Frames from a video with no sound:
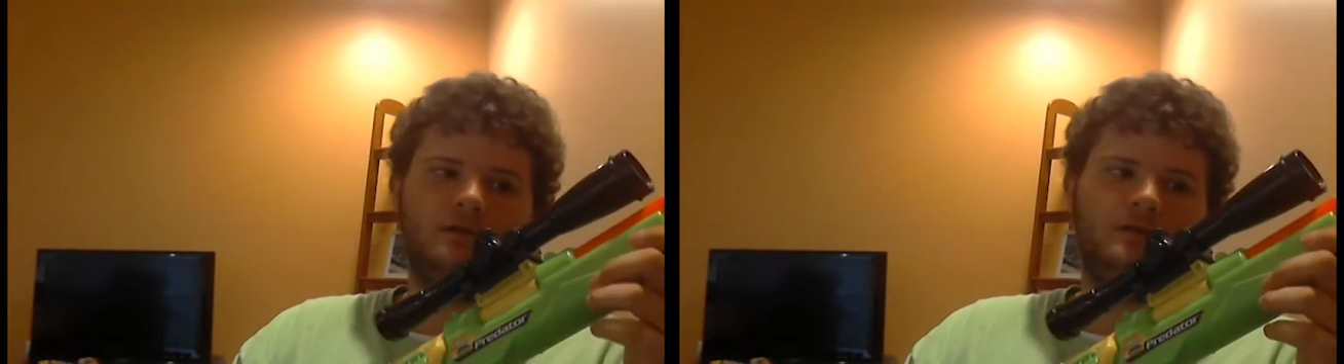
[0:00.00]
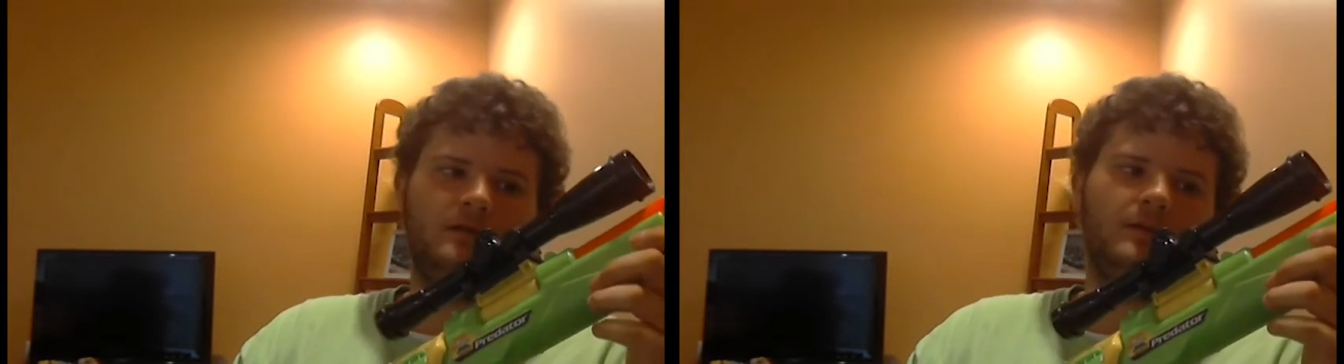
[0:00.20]

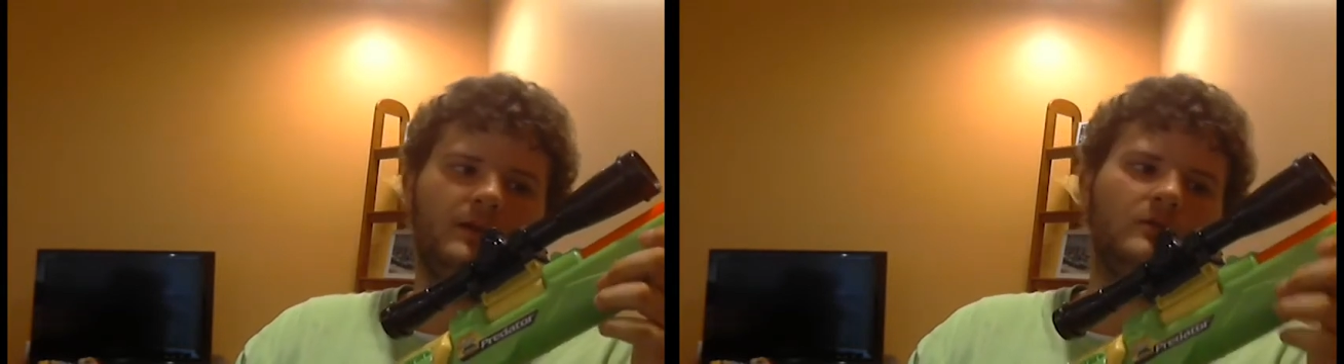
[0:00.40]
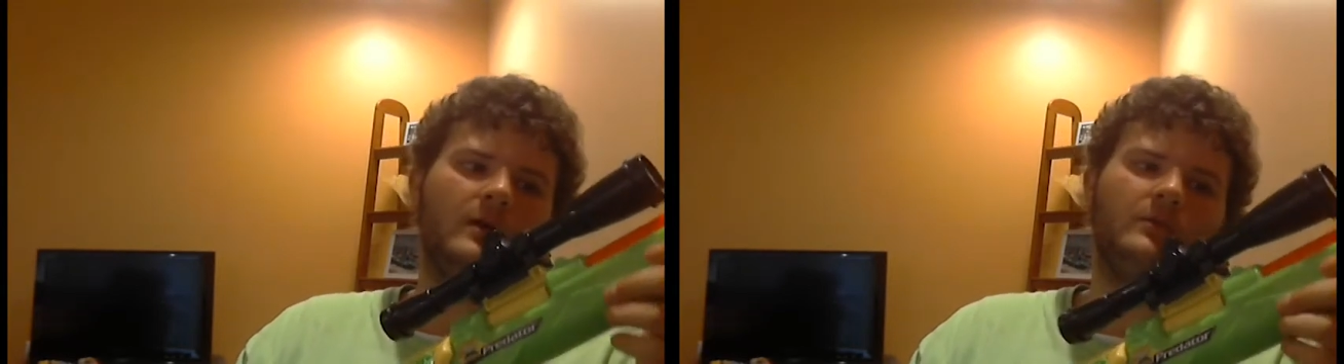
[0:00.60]
Gave me a
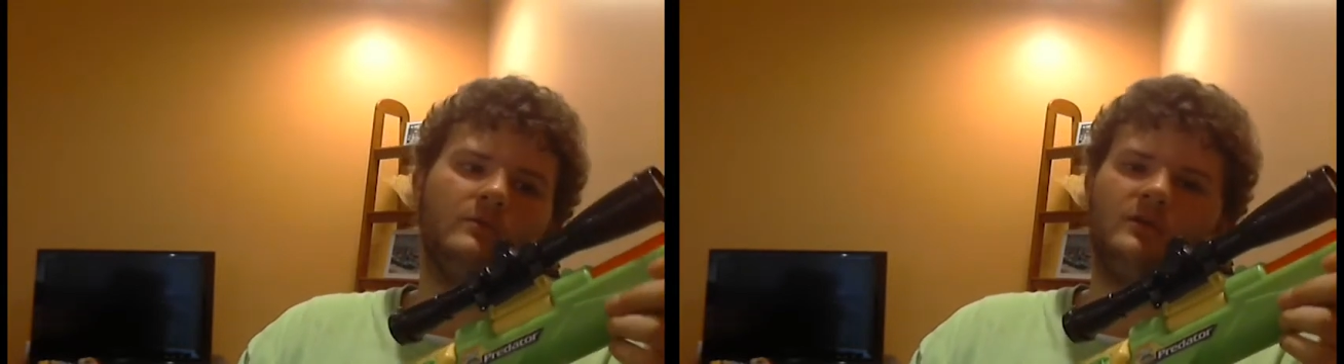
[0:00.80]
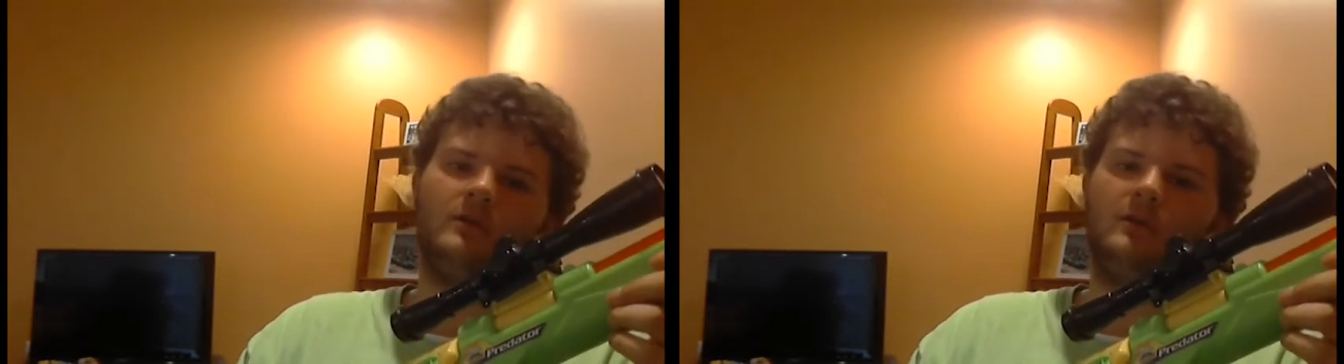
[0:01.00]
crappy
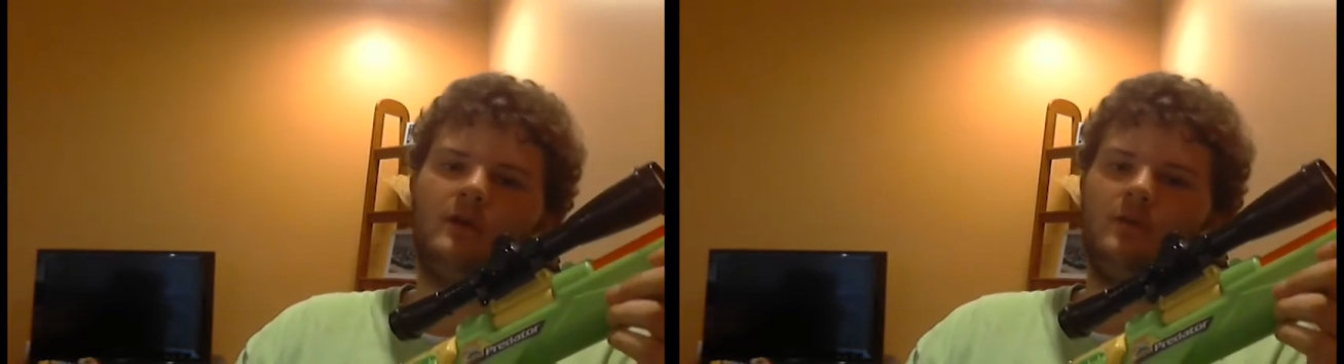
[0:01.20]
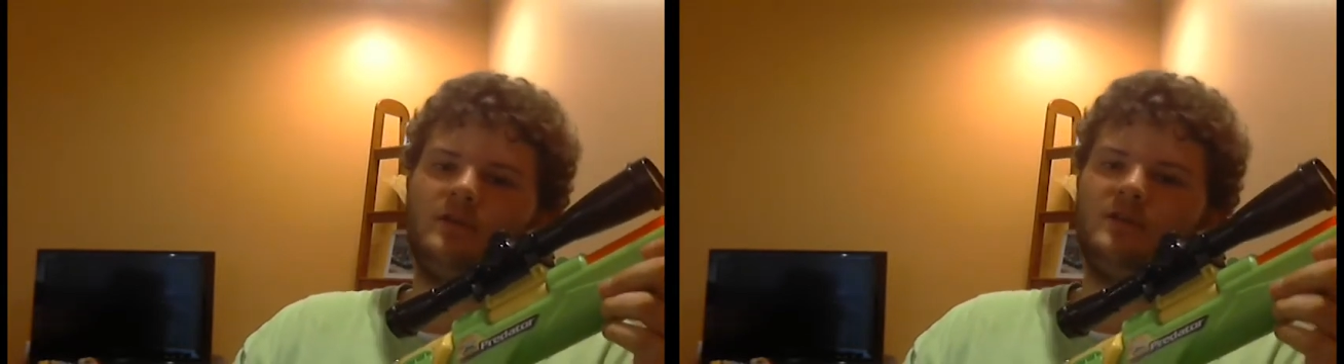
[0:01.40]
result, and I
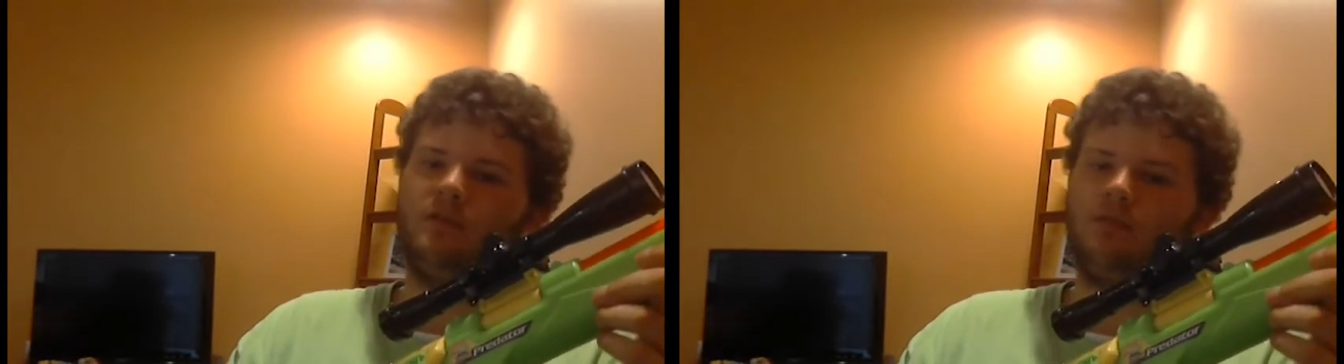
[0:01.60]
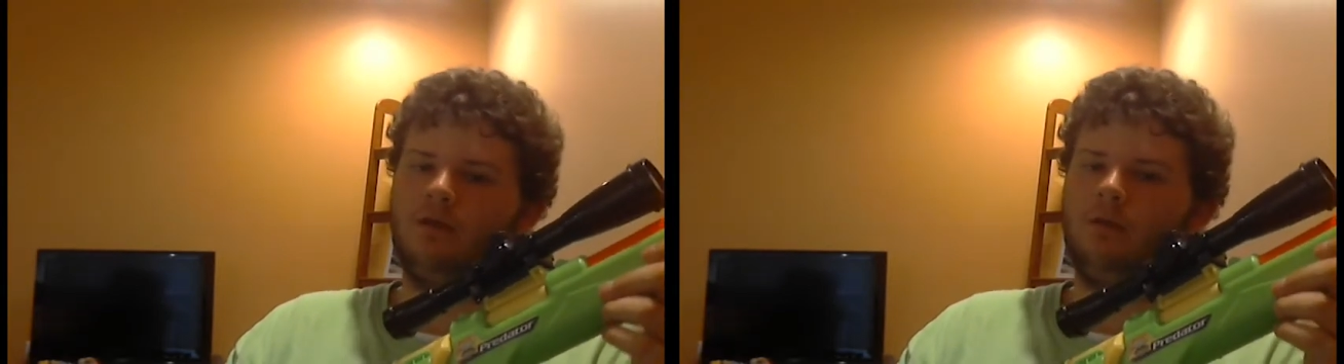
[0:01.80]
wasted
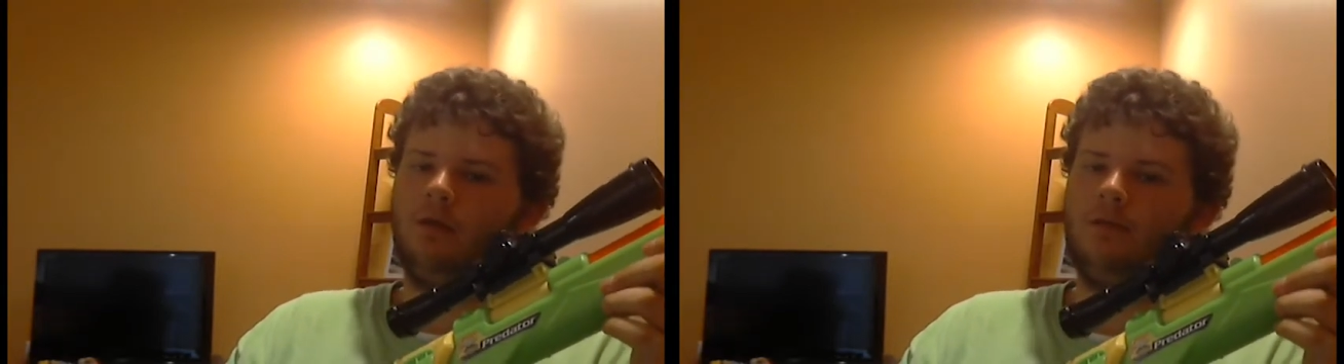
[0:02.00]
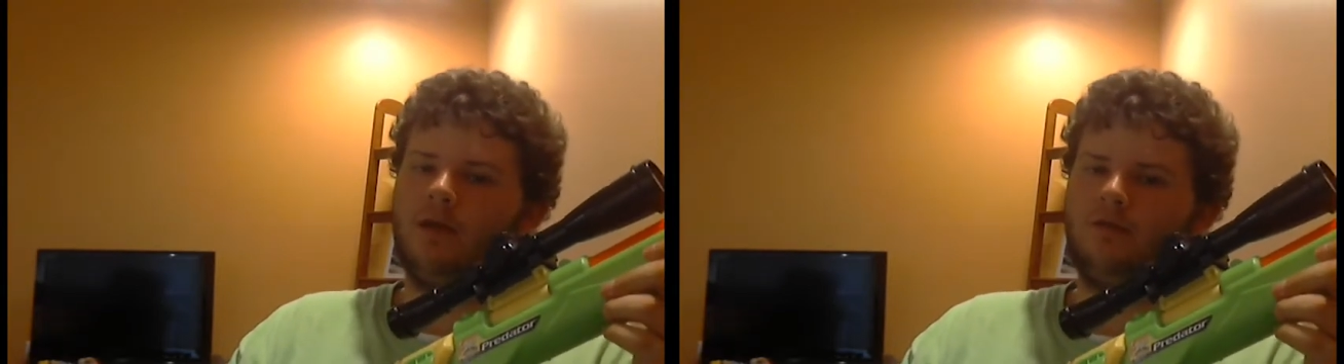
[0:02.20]
three AA
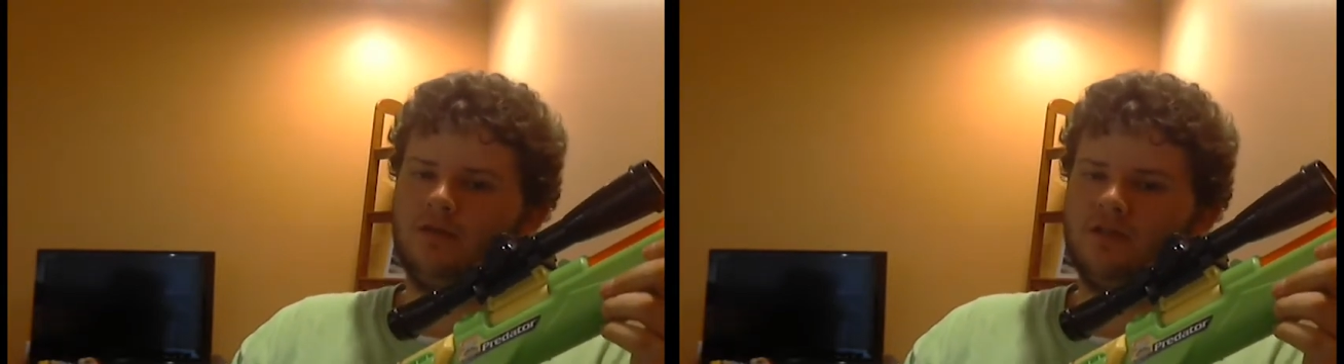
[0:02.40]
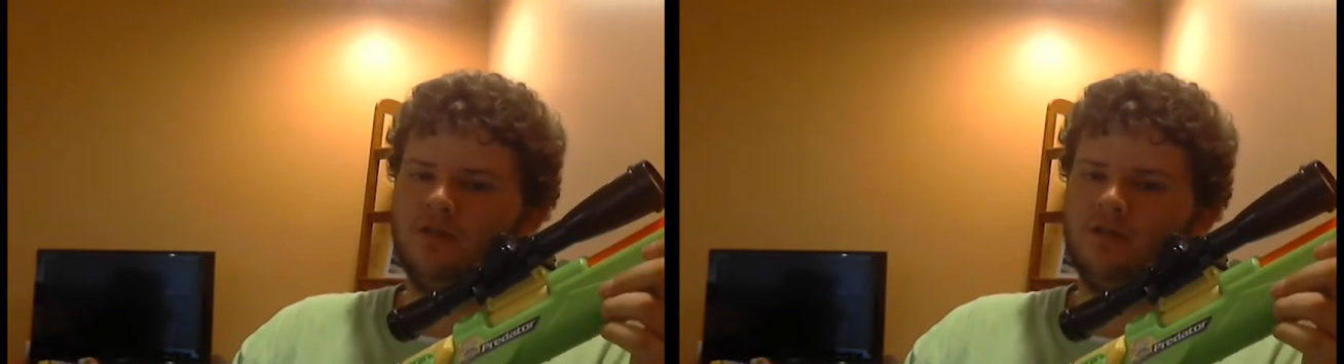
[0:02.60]
batteries.